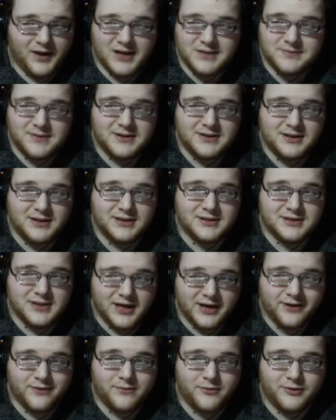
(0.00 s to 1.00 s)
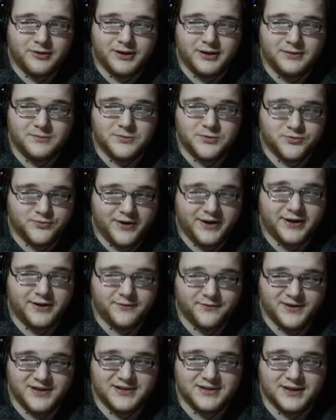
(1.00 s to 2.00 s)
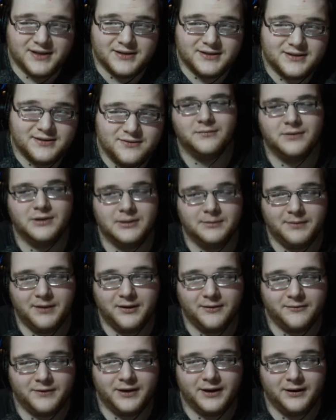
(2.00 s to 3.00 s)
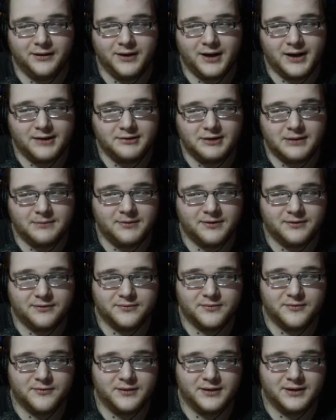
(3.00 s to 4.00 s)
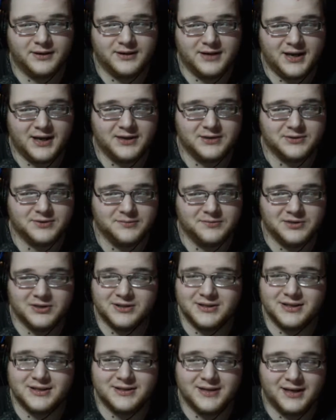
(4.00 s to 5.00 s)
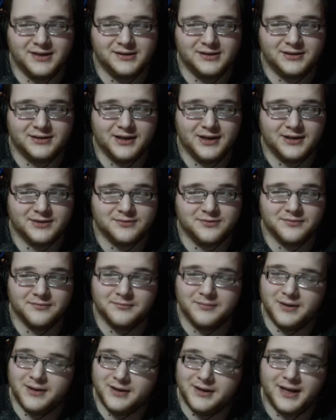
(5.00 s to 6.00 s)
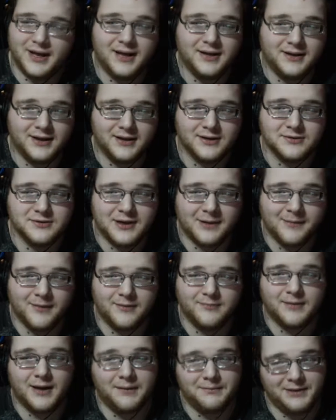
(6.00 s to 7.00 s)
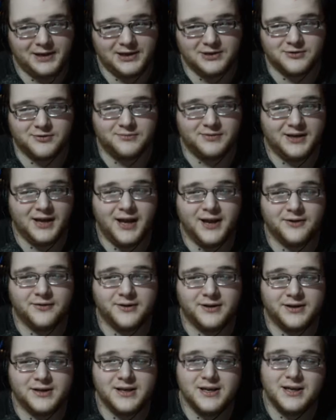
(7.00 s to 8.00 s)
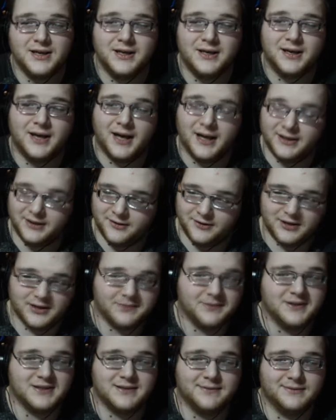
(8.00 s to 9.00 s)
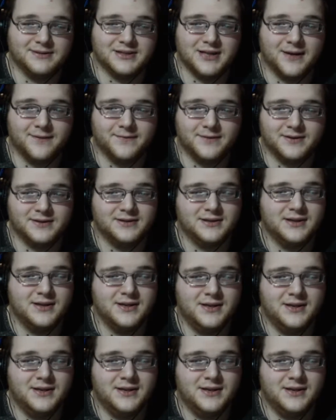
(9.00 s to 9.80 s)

I spent the entire morning dreading recess. When the bell rang, I thought about throwing a tantrum just to stay in the classroom, but I'd get in trouble, my parents would be angry, I'd go to the principal's office.